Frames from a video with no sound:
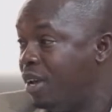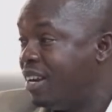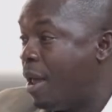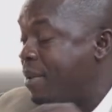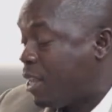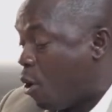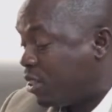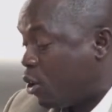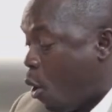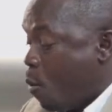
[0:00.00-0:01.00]
Maybe someone
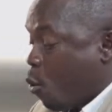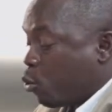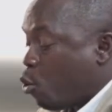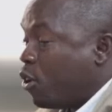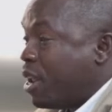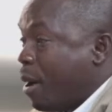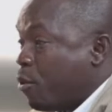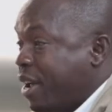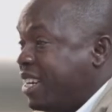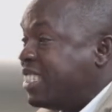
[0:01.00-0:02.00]
say, Uncle Tony, man,
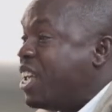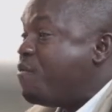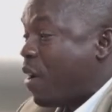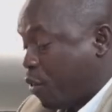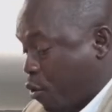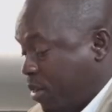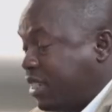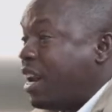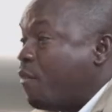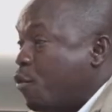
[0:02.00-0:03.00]
away, the same factor, no
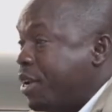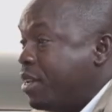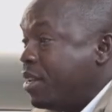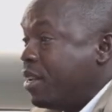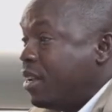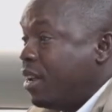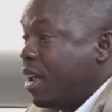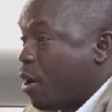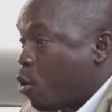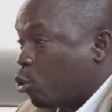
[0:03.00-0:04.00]
channel for you.
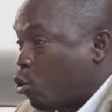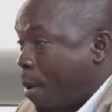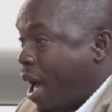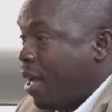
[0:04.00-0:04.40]
Ever got over.